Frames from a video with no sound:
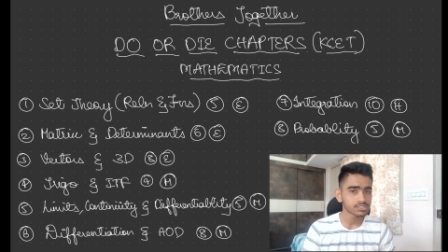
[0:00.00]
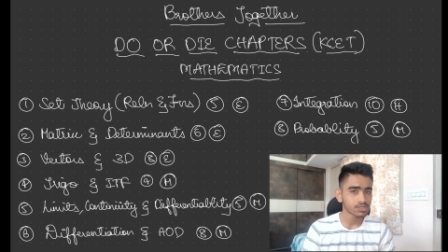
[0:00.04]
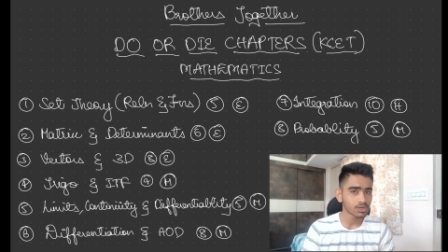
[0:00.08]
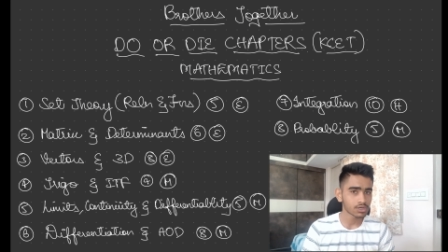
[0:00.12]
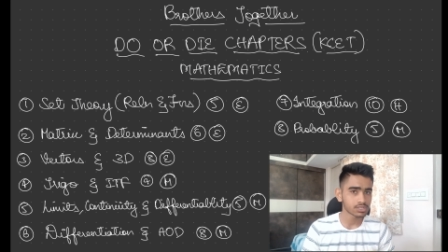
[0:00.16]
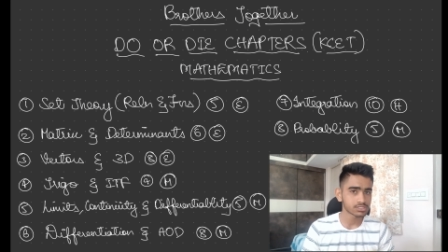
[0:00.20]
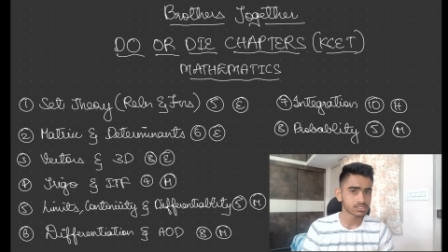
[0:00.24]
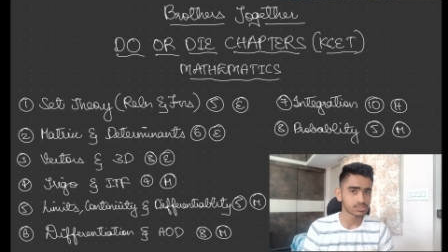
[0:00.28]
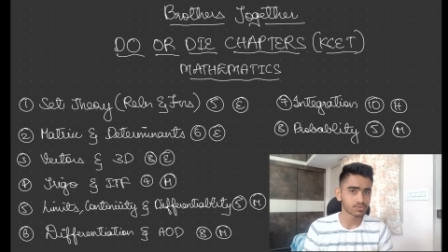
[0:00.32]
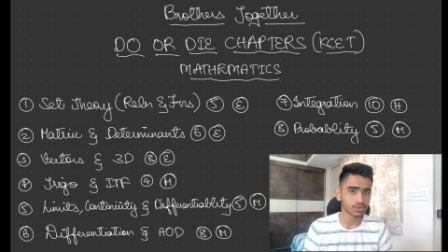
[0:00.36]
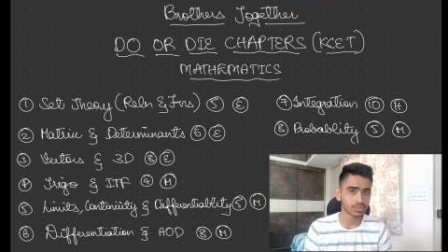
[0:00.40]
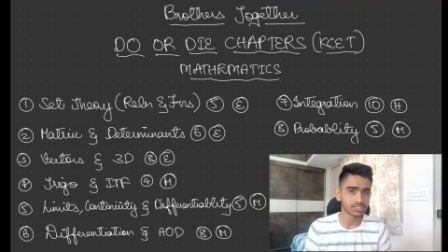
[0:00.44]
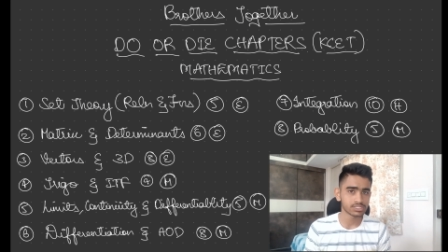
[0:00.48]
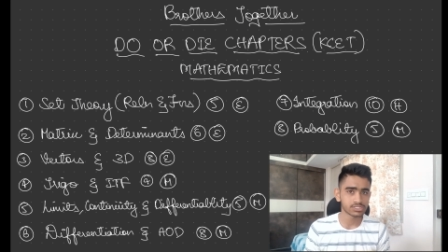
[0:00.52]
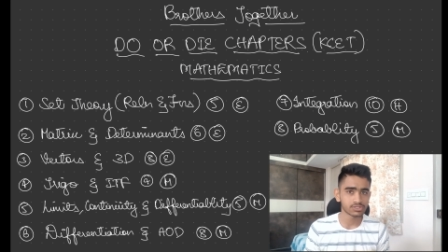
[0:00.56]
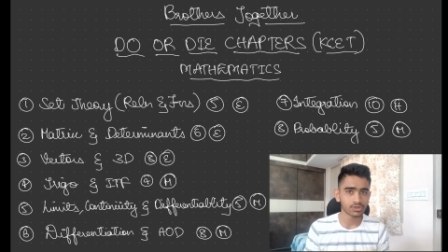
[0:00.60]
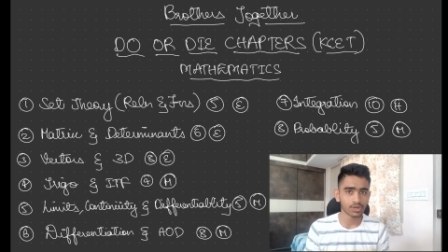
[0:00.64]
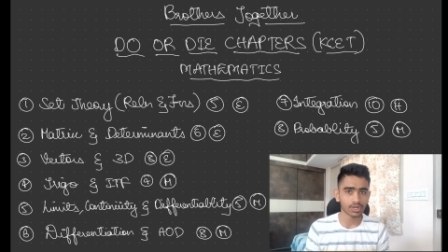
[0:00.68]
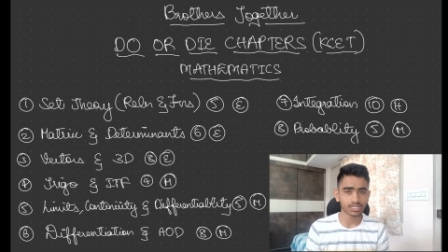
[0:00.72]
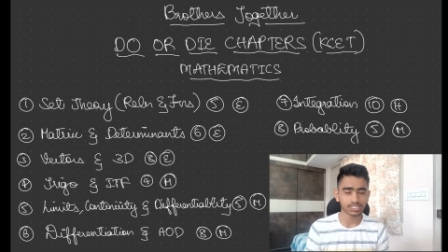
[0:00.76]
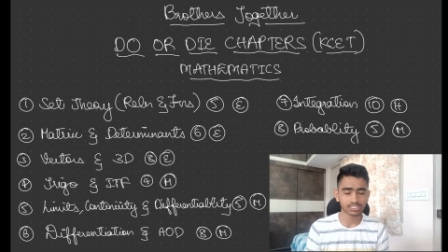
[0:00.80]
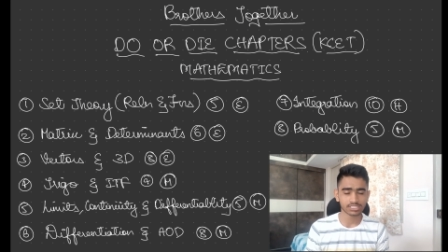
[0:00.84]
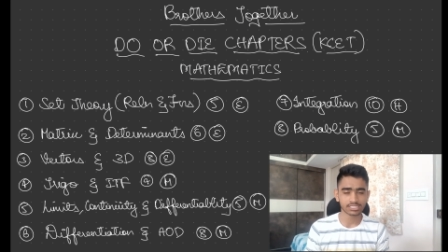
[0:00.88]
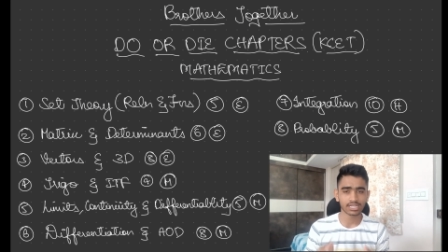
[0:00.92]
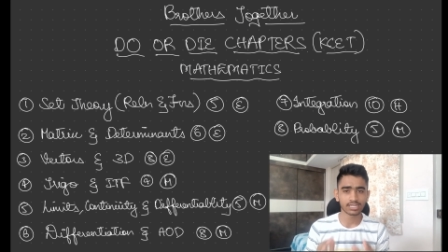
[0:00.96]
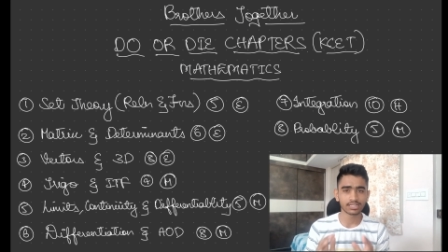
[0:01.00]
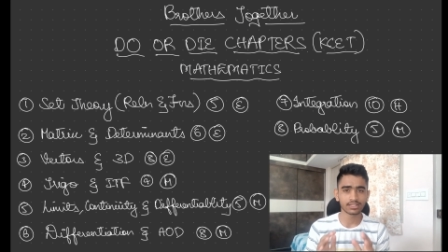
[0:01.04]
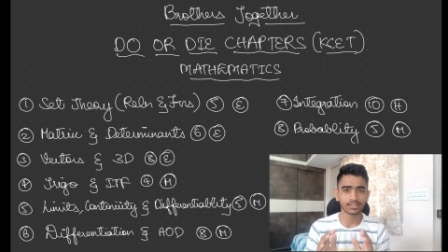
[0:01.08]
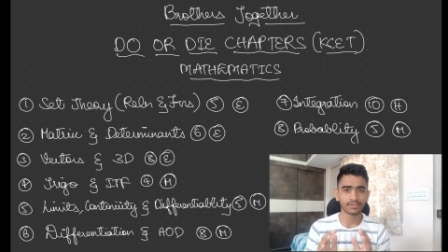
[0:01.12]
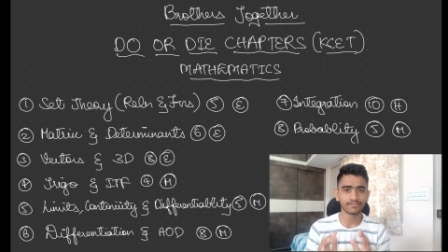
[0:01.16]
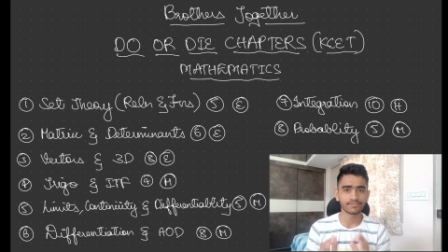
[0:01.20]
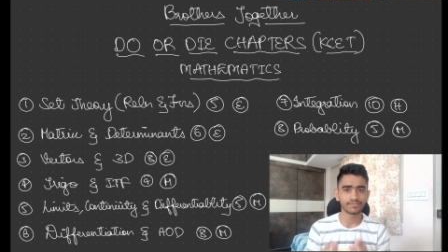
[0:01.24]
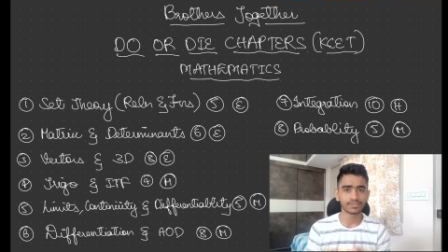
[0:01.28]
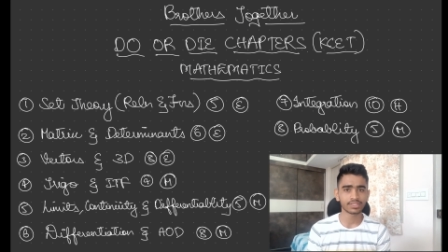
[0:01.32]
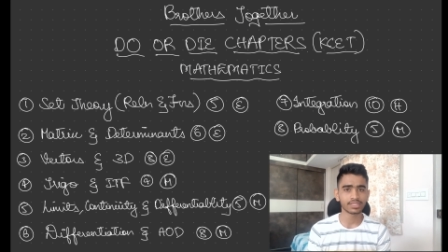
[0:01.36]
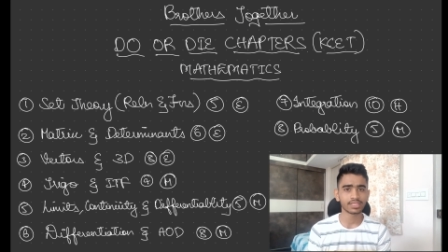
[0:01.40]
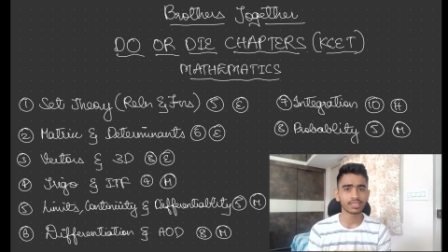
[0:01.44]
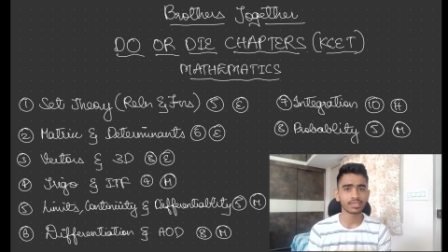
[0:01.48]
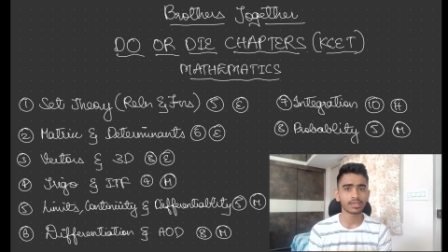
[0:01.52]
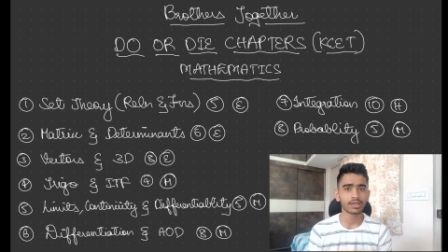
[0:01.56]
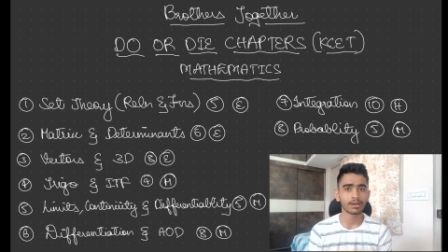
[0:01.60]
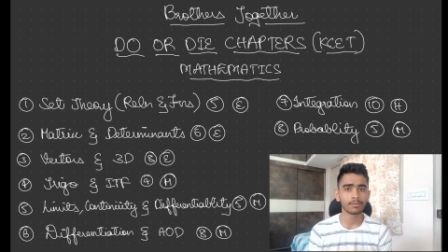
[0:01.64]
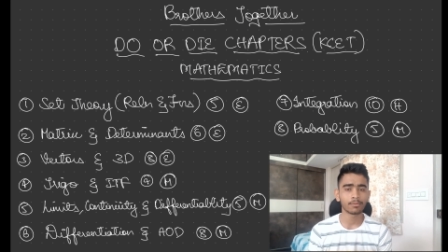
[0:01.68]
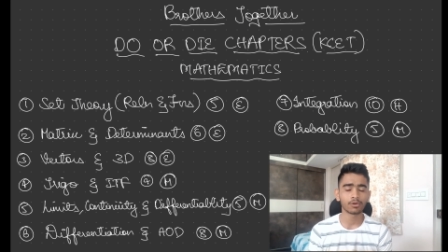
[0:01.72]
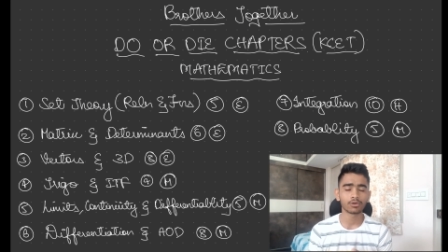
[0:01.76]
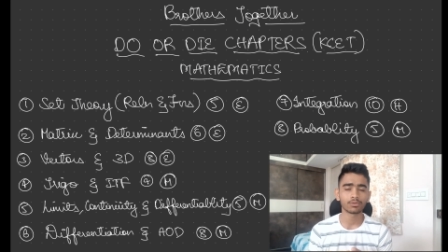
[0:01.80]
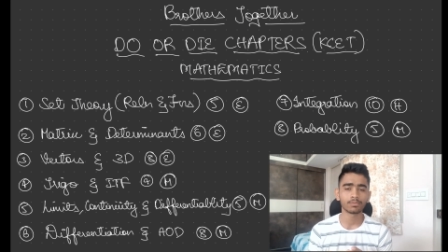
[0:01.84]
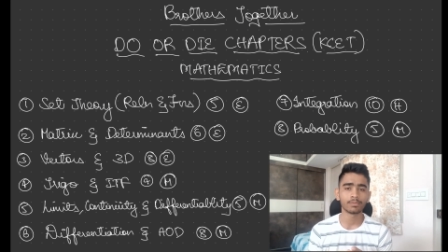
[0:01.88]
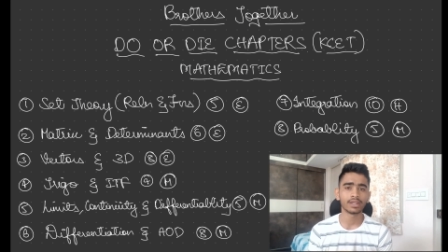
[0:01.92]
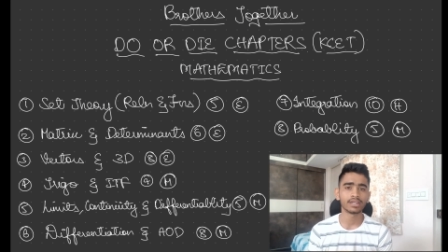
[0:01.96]
because once you understand everything
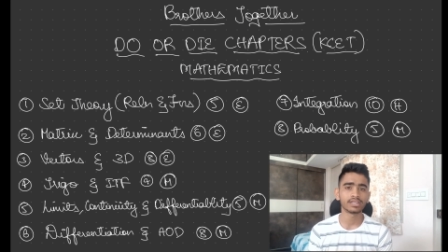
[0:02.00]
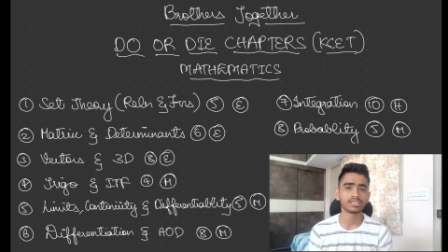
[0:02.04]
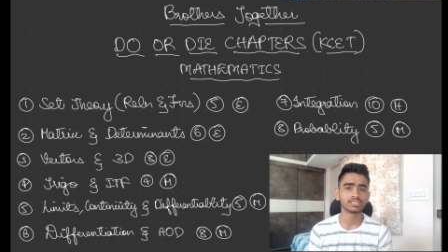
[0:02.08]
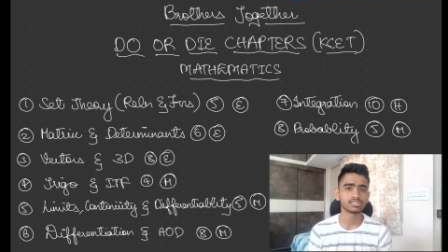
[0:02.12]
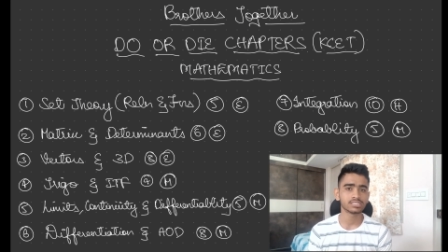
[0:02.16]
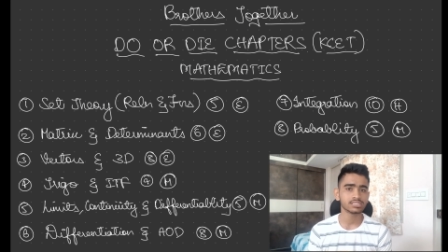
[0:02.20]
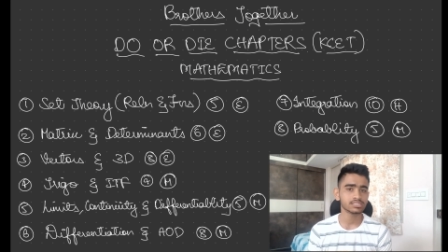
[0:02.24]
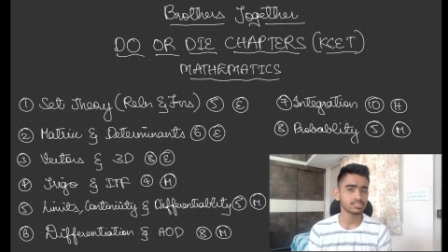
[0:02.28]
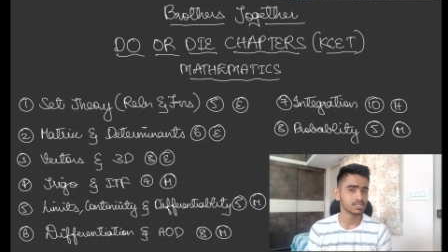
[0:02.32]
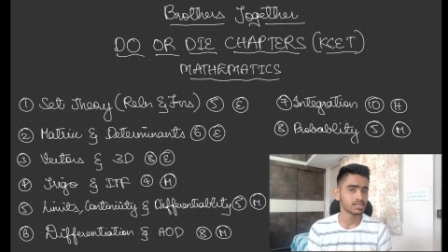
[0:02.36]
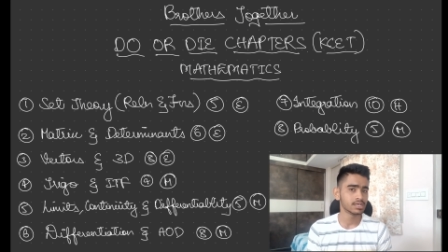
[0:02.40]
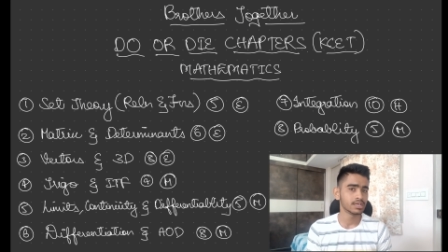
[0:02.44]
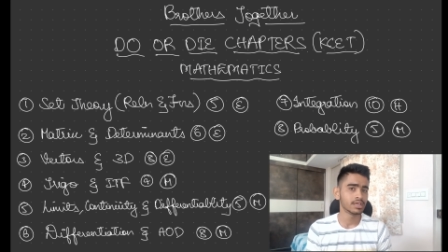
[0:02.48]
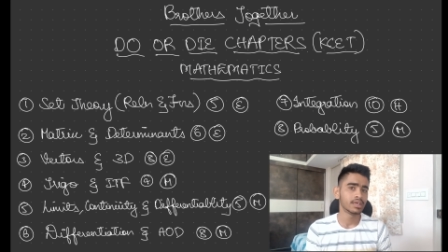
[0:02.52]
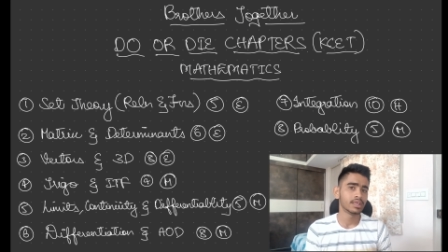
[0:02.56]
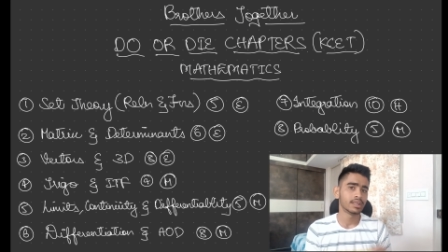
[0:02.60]
about matrices